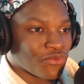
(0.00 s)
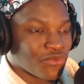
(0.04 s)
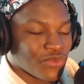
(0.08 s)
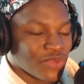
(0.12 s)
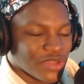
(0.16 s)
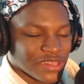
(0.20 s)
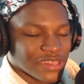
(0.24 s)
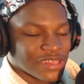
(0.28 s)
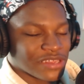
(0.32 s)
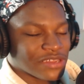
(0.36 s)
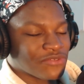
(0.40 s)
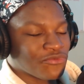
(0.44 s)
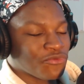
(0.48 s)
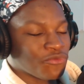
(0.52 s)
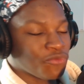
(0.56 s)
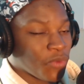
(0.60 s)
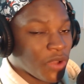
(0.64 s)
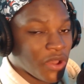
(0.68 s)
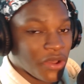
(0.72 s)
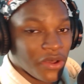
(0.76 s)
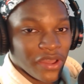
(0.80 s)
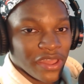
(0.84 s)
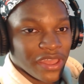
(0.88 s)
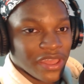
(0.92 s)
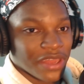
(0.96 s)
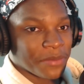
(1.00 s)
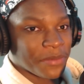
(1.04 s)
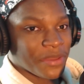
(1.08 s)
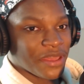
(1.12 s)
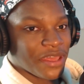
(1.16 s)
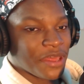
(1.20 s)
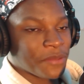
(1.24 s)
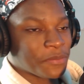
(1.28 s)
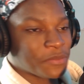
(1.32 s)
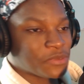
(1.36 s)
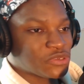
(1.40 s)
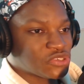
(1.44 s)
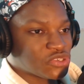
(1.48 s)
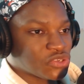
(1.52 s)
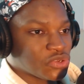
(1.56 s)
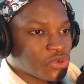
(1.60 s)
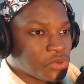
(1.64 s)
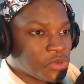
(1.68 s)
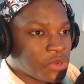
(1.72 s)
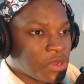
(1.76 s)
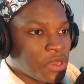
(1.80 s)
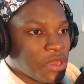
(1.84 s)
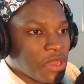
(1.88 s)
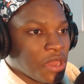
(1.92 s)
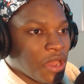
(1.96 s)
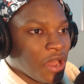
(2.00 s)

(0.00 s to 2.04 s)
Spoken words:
Really well anime episode.